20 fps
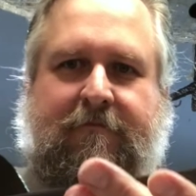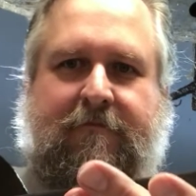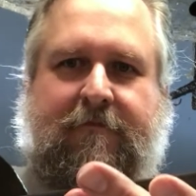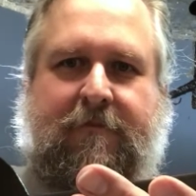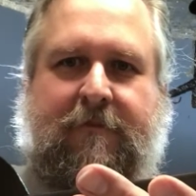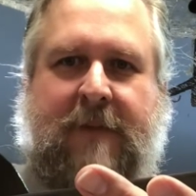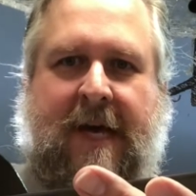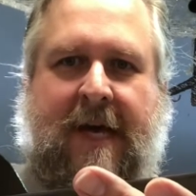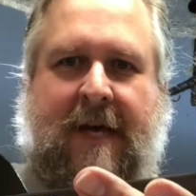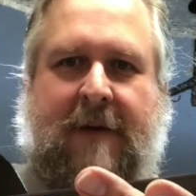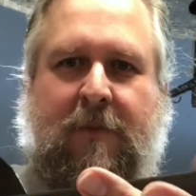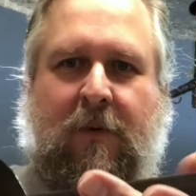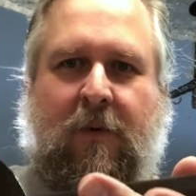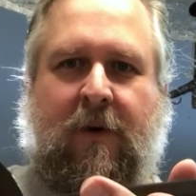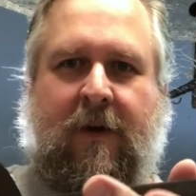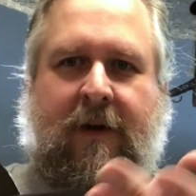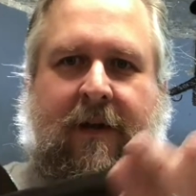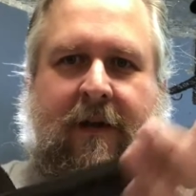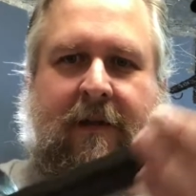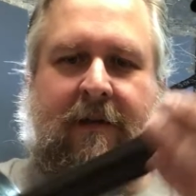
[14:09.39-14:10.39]
bad
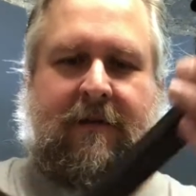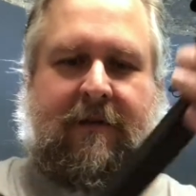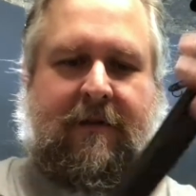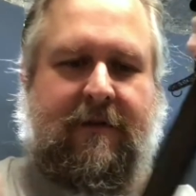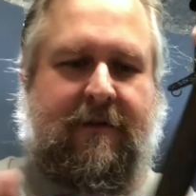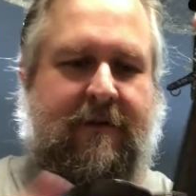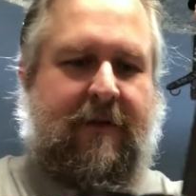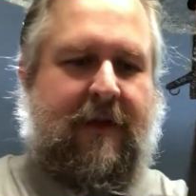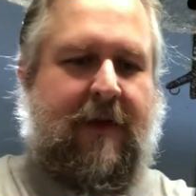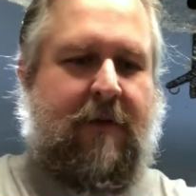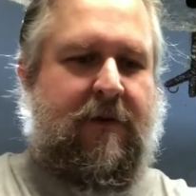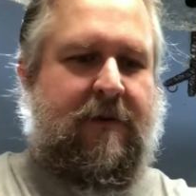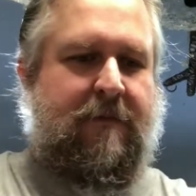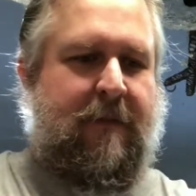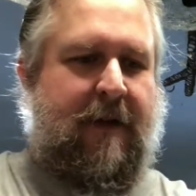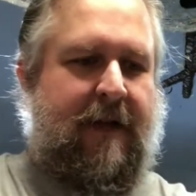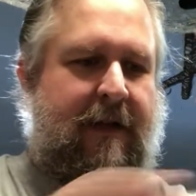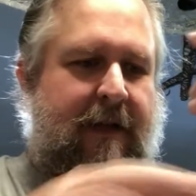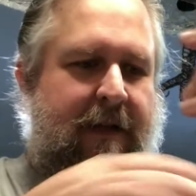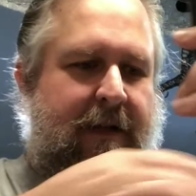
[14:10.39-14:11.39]
boy. So that was
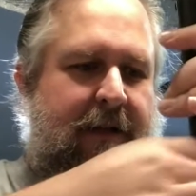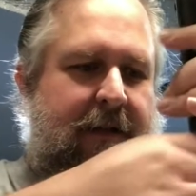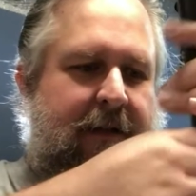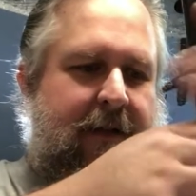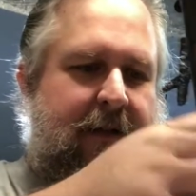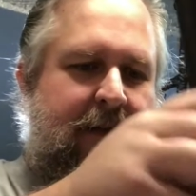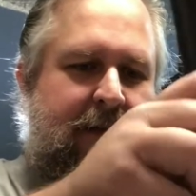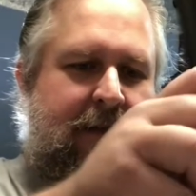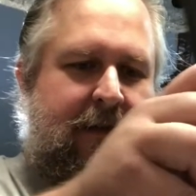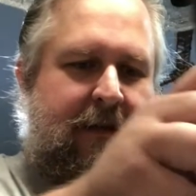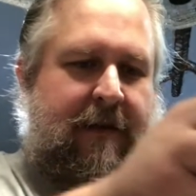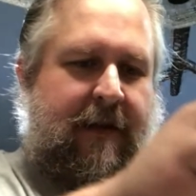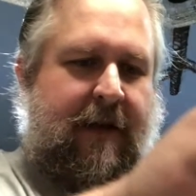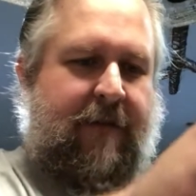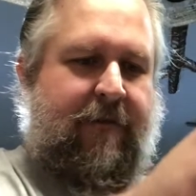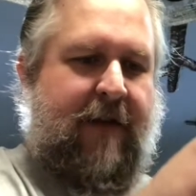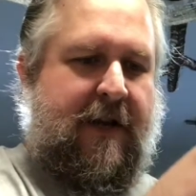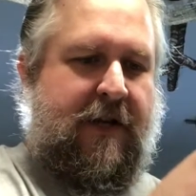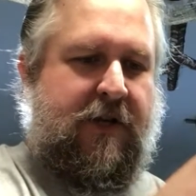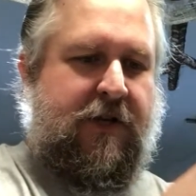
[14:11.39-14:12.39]
my little
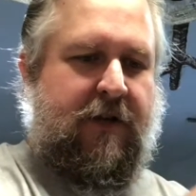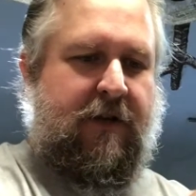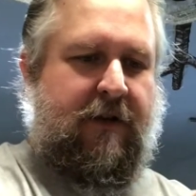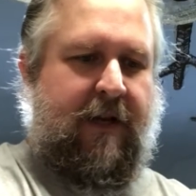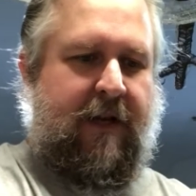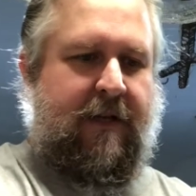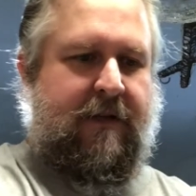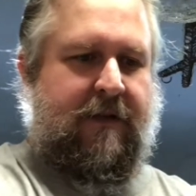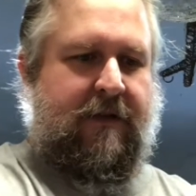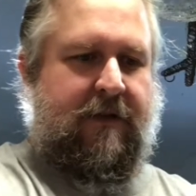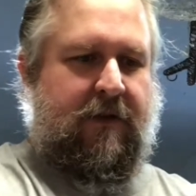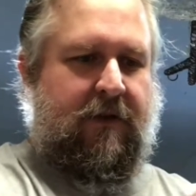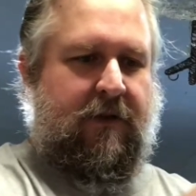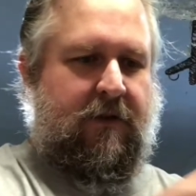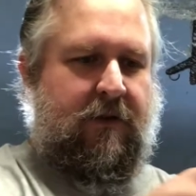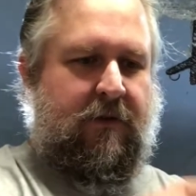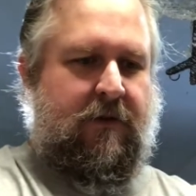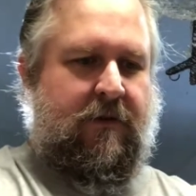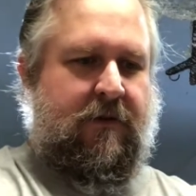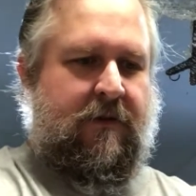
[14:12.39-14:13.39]
adventure into